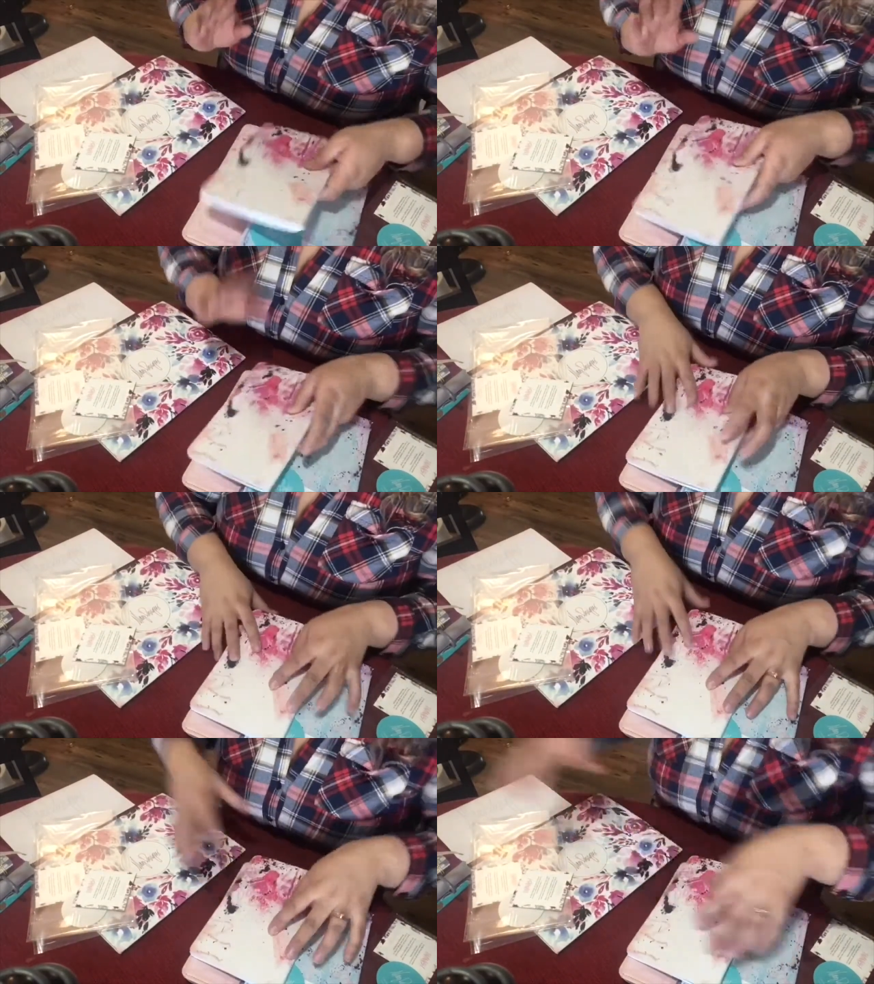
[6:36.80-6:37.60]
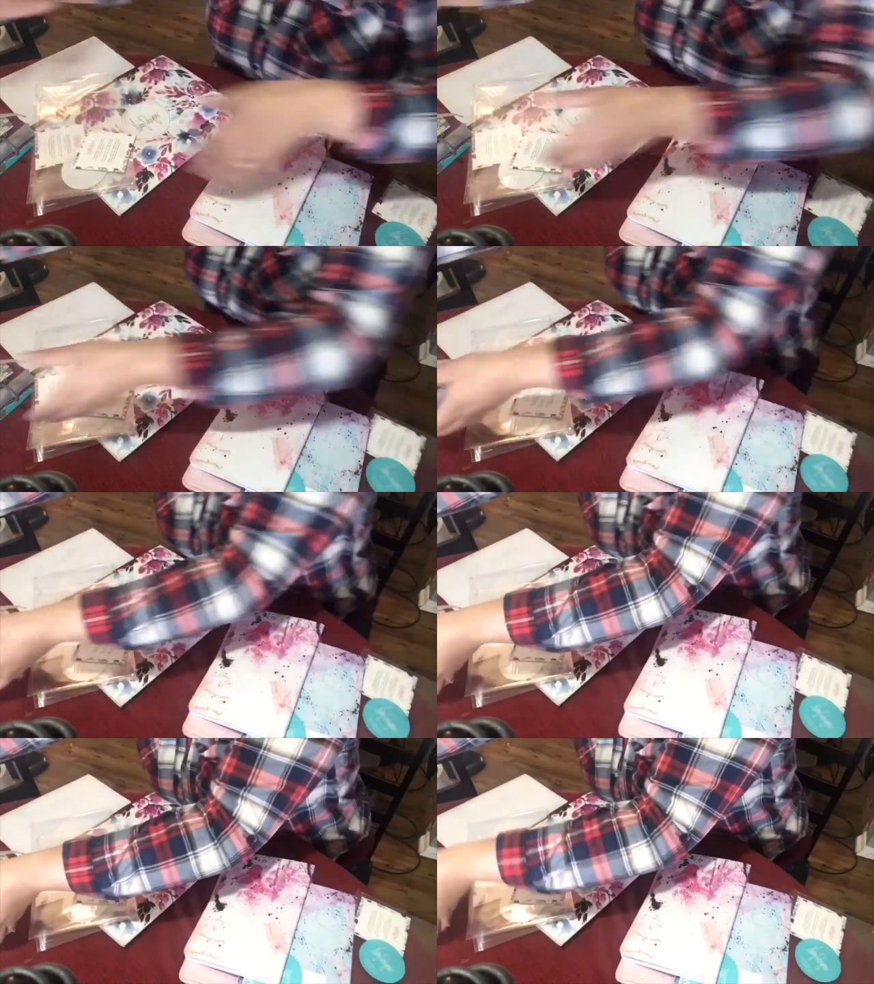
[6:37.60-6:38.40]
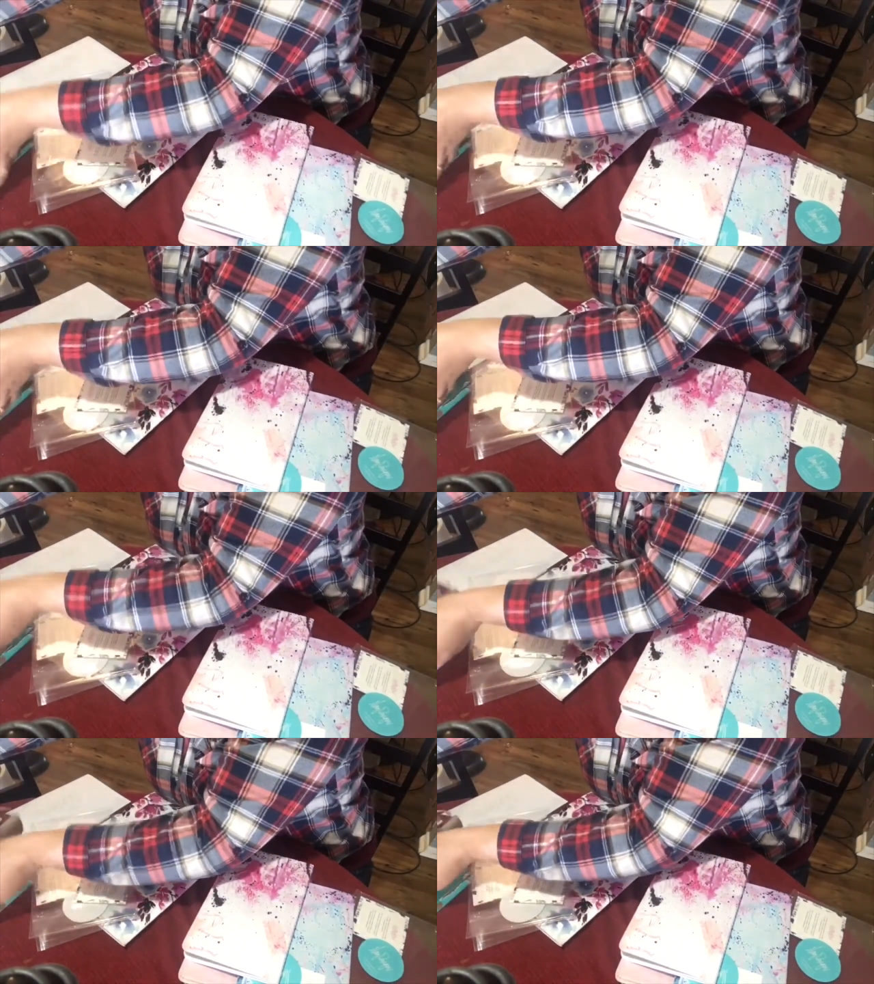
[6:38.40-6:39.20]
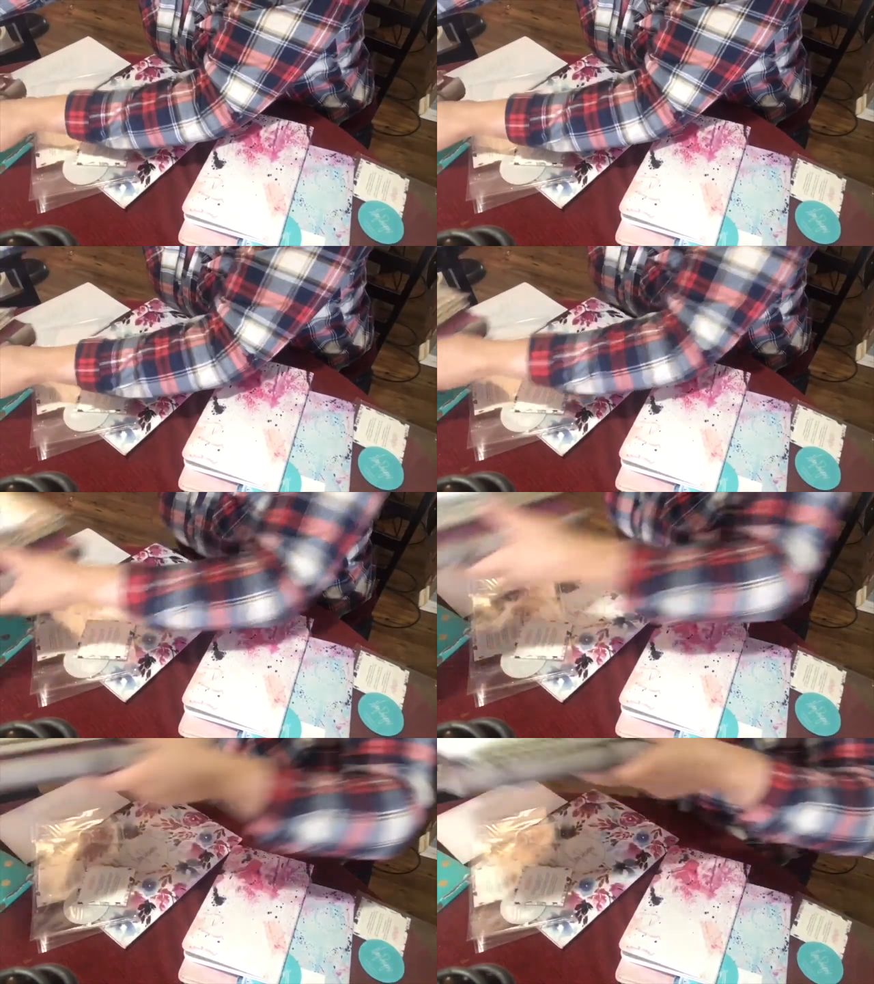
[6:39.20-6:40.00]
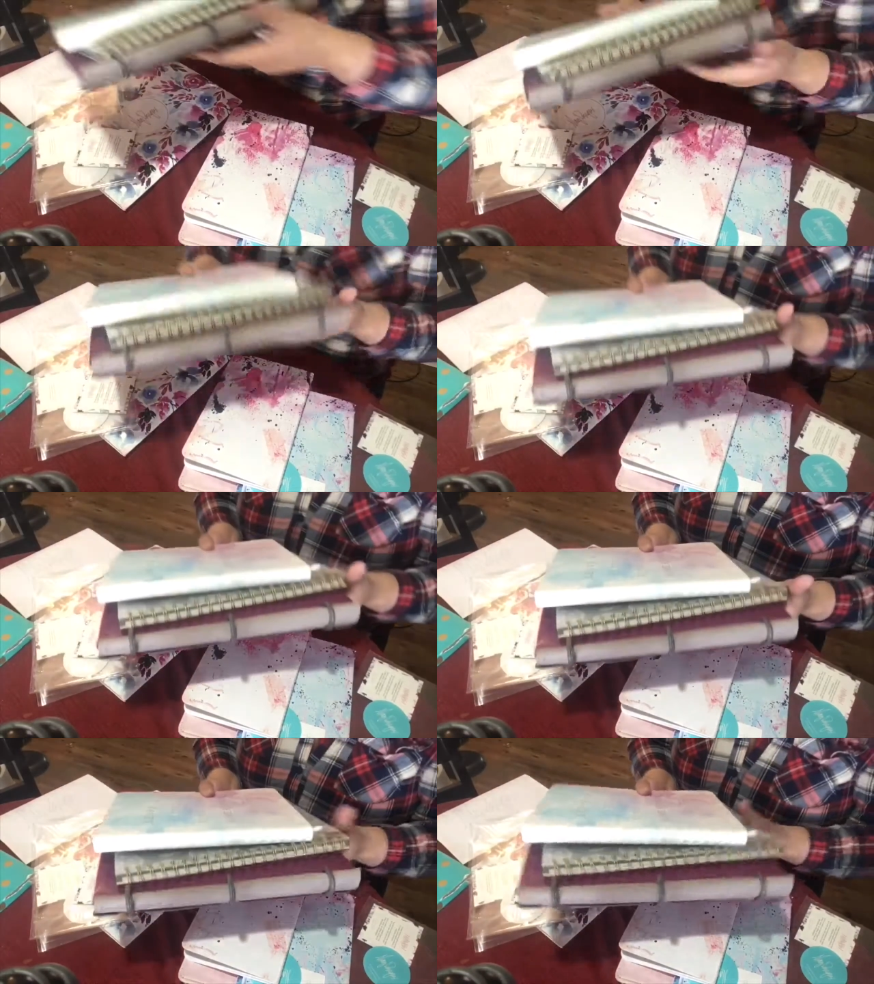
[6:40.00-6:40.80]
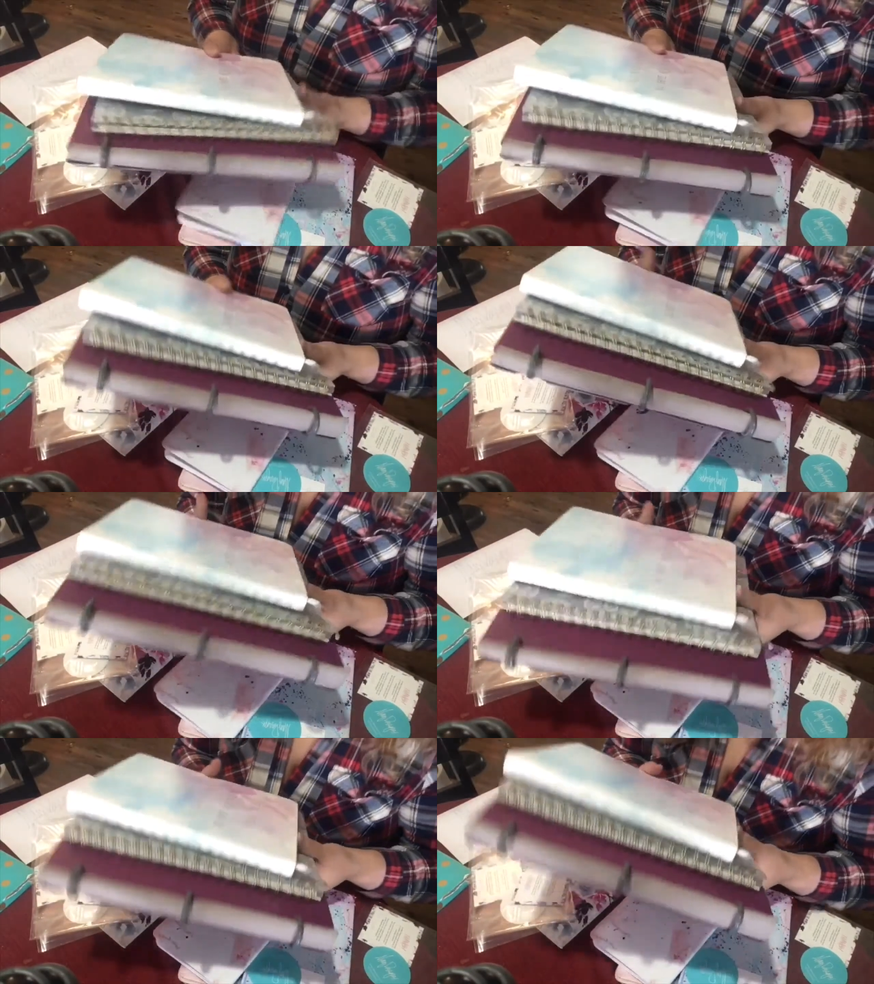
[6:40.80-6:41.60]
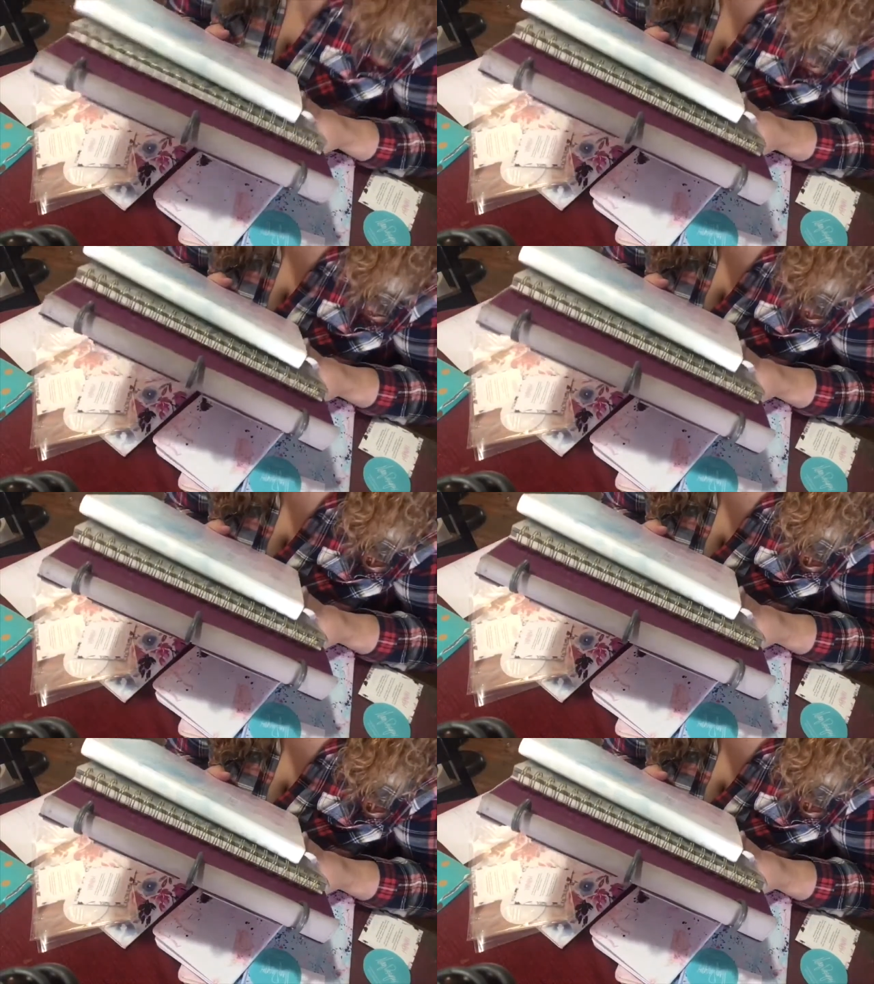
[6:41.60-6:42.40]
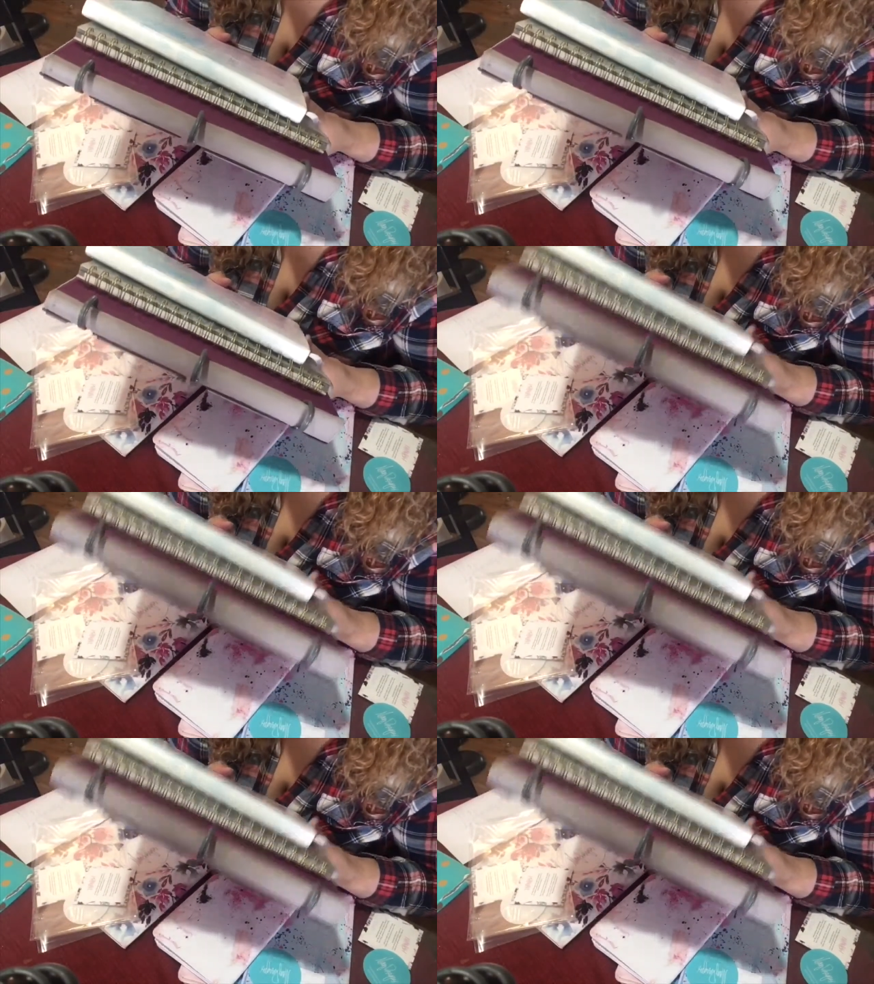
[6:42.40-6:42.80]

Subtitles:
No face is visible, so there are no lips to read.